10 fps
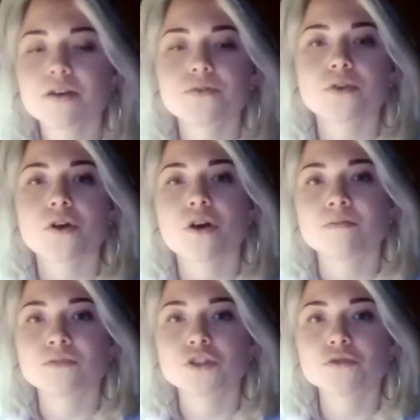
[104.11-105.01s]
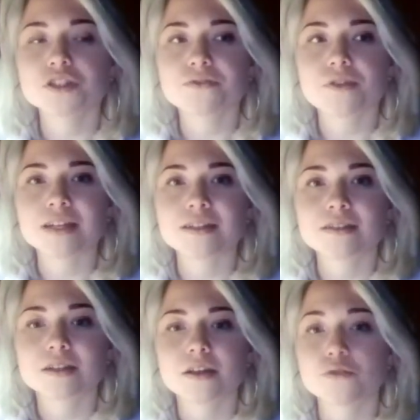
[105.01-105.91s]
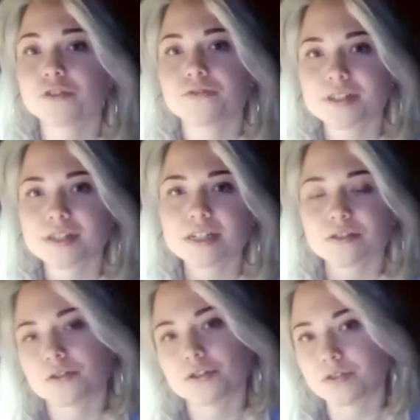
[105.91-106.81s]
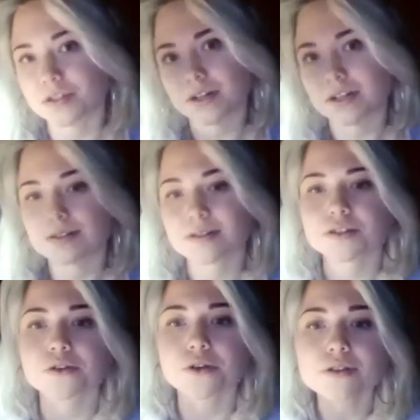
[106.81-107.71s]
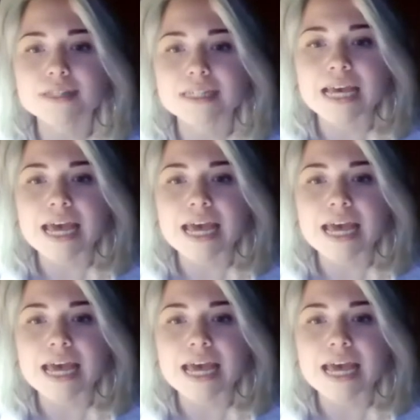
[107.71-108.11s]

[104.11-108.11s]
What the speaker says: from two different universities or two different schools.